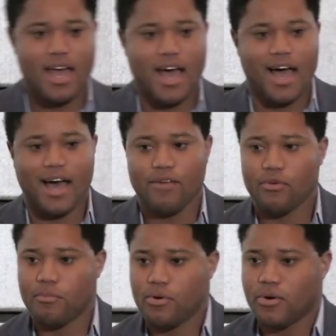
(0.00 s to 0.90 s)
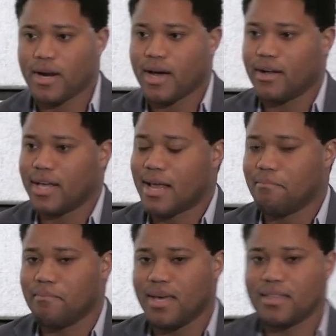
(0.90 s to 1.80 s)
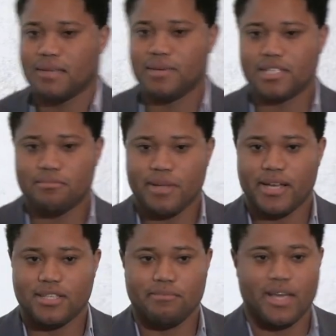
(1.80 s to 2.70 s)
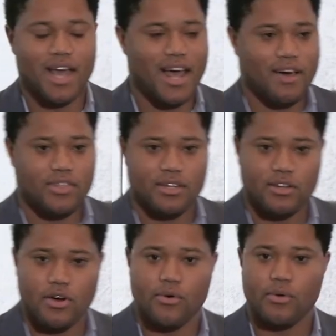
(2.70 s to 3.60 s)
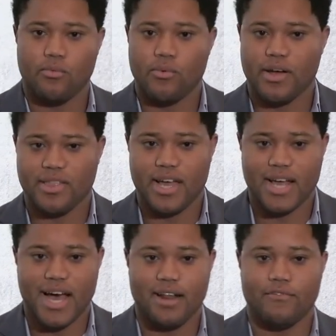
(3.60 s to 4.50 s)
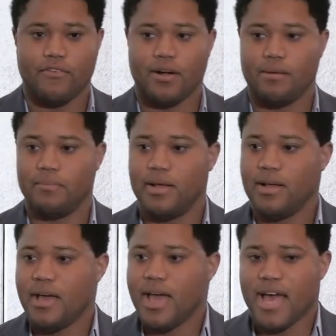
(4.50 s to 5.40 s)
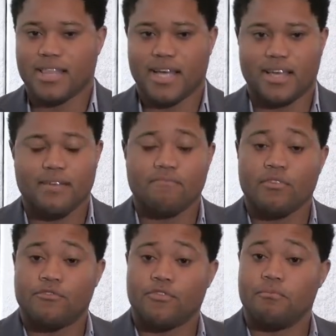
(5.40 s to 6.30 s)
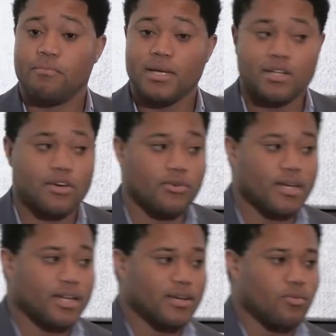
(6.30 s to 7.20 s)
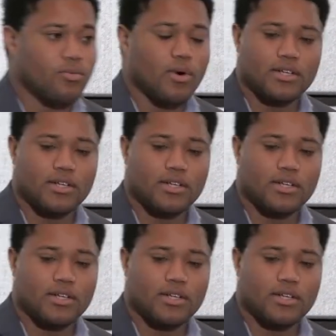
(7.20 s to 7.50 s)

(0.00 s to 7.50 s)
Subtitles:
I report out and I make them explain to me how they know it, where they got it from, and like, for me to go get it, what